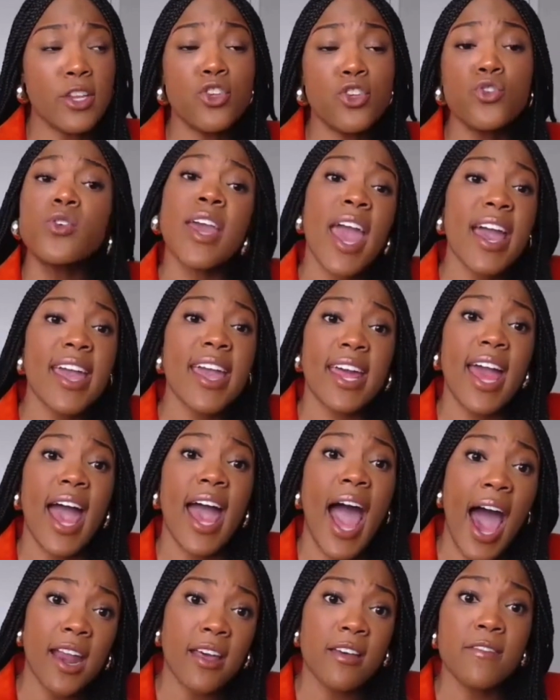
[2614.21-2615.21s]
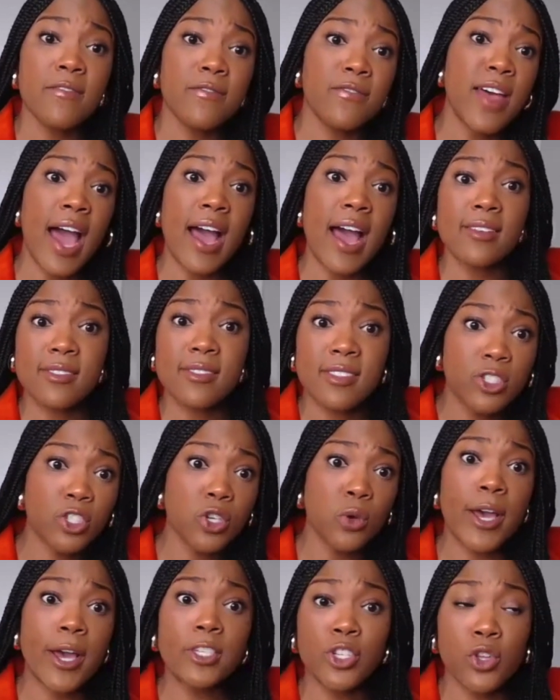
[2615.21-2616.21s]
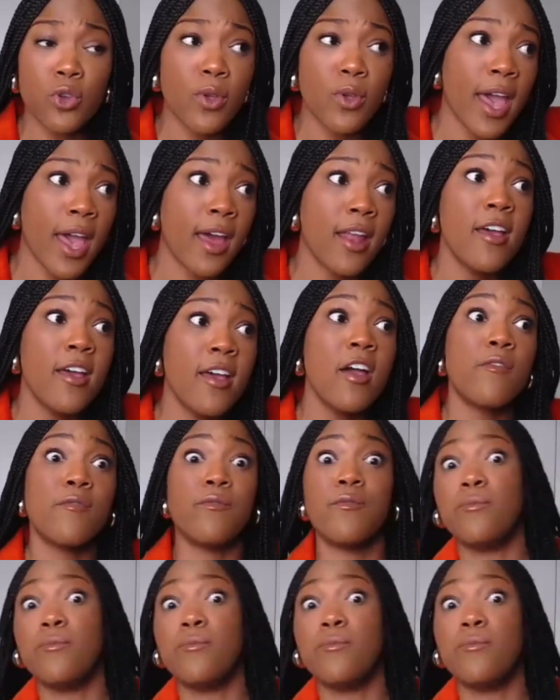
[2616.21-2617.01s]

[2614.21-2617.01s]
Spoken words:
and you can't get out of that situation, you can't